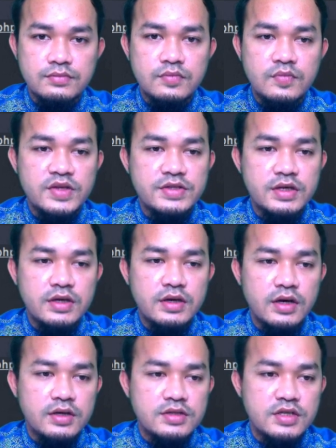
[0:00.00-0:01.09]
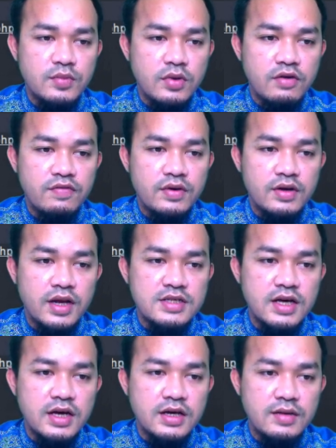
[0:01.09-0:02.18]
let's see in terms of class
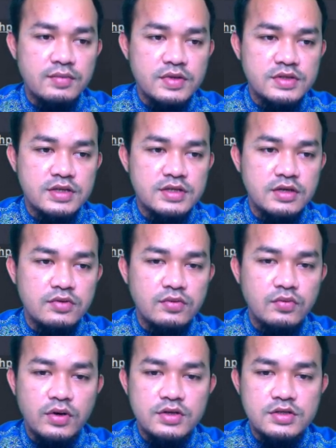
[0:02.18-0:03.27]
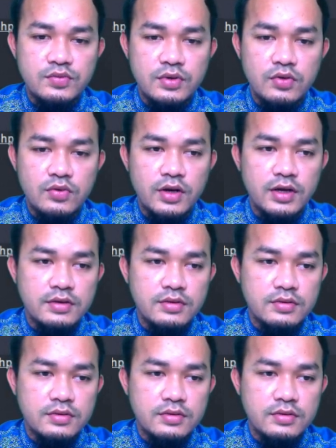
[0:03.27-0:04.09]
diagram, the static, what this will look like.